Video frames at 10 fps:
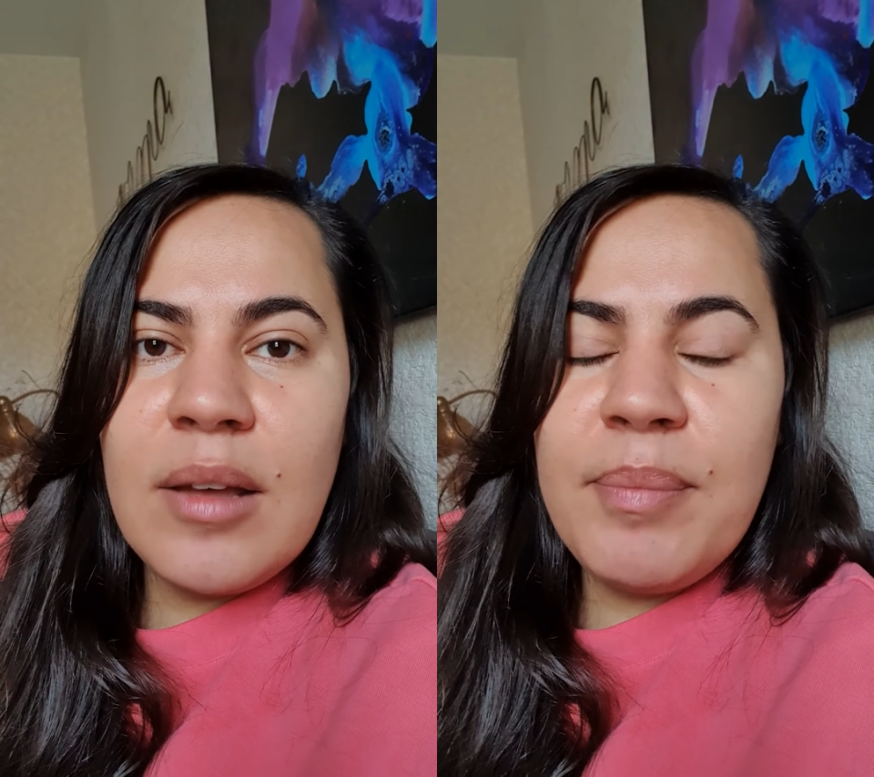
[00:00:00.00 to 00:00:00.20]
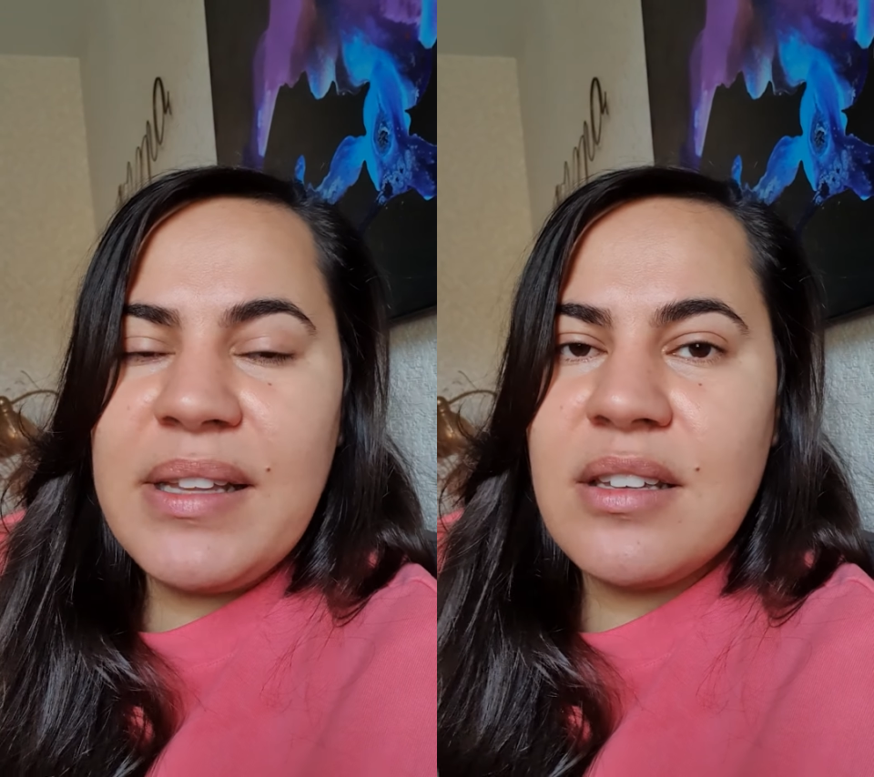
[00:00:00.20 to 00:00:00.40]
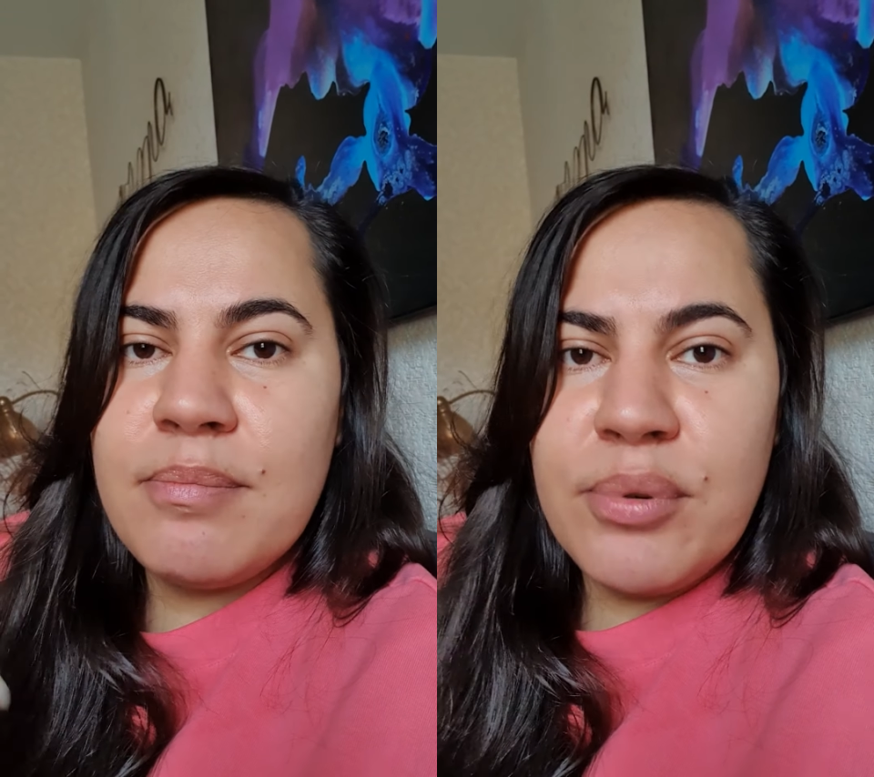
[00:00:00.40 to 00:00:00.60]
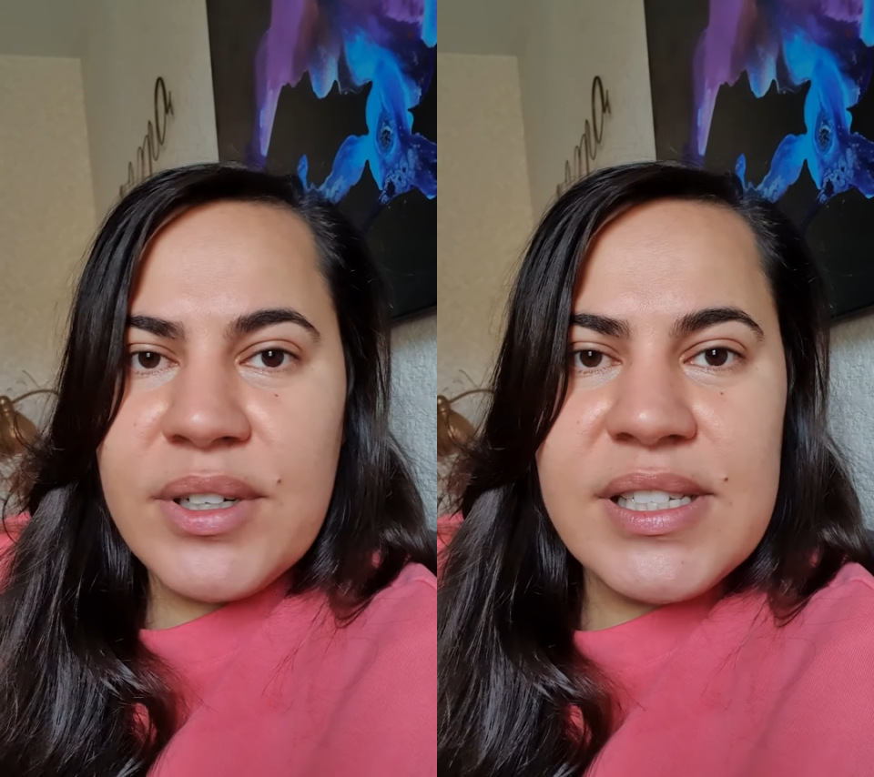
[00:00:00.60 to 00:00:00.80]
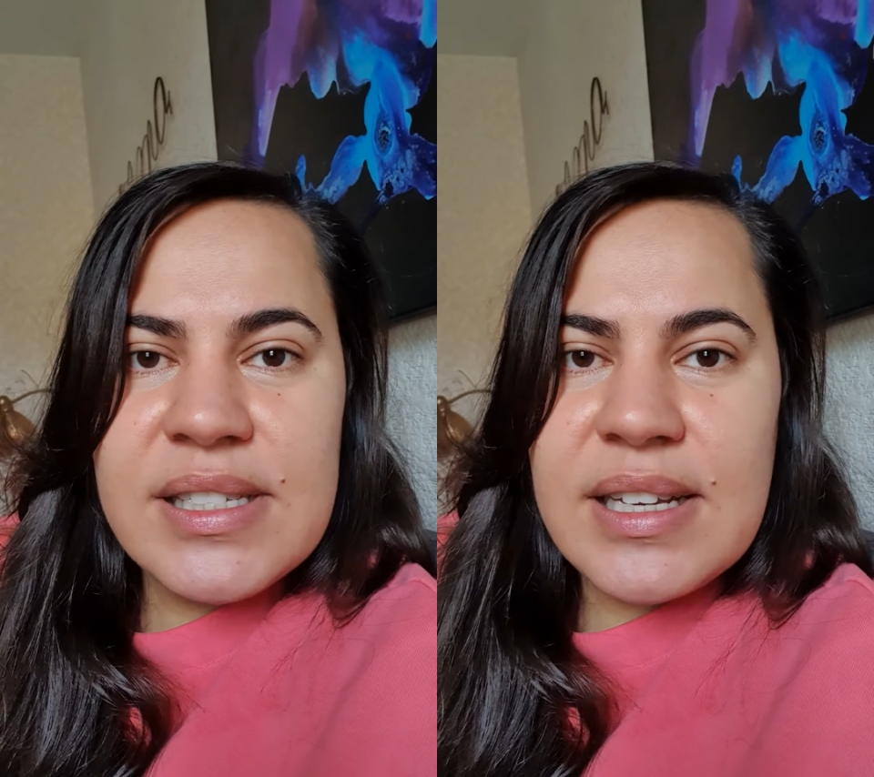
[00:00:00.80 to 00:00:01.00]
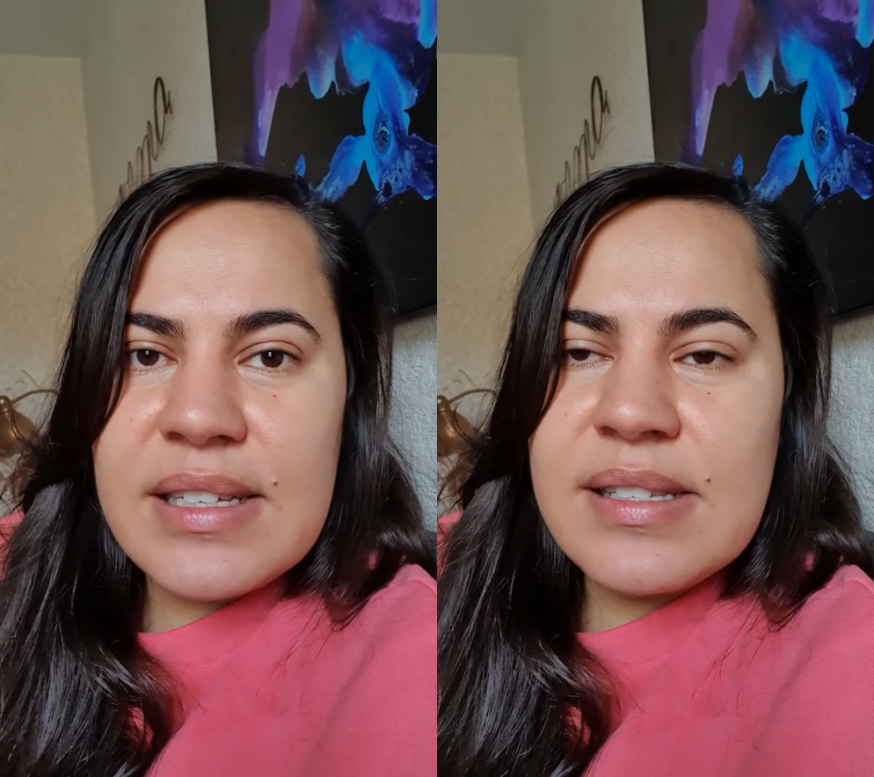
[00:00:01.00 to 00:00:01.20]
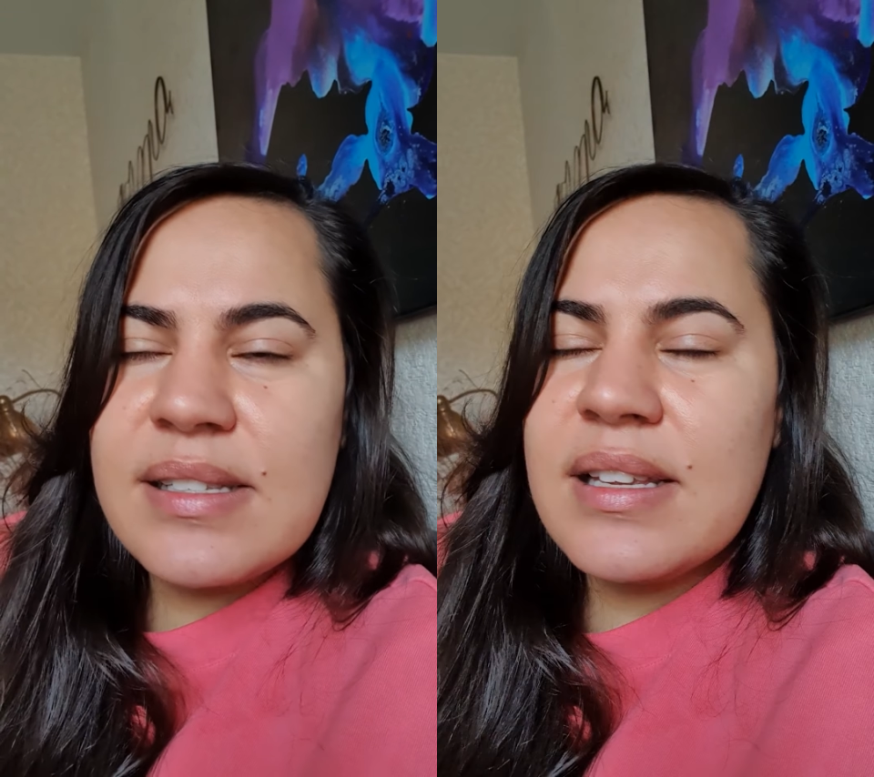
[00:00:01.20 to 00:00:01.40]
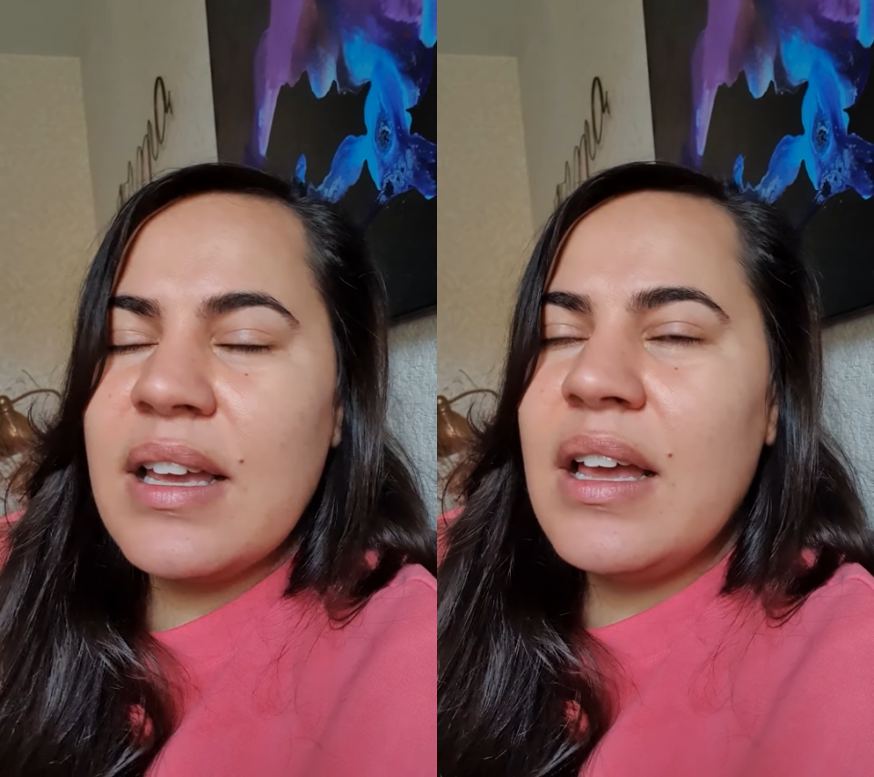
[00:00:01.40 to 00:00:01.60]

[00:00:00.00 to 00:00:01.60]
a better priestess